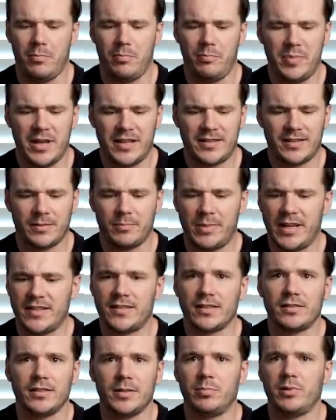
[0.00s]

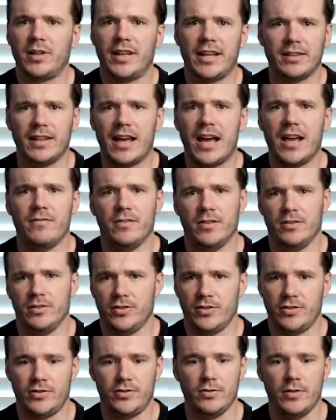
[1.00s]
basically play live and
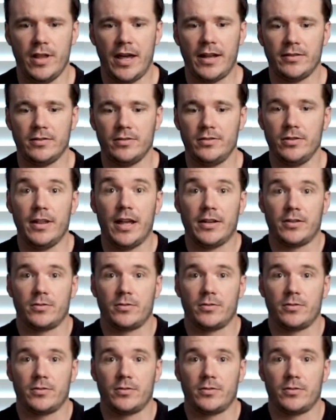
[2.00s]
just do that